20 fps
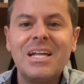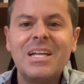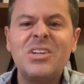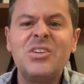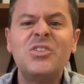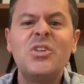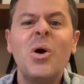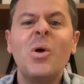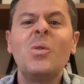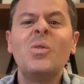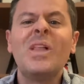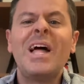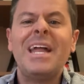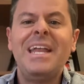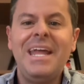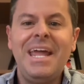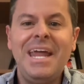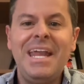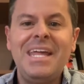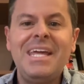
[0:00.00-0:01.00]
don't let
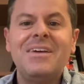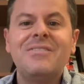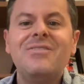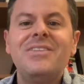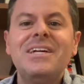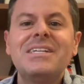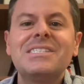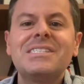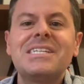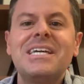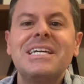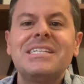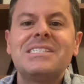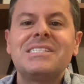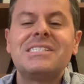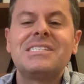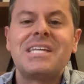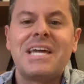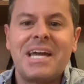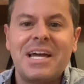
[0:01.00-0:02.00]
any of this get
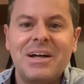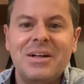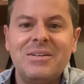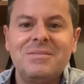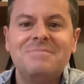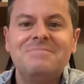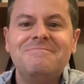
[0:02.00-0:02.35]
stale.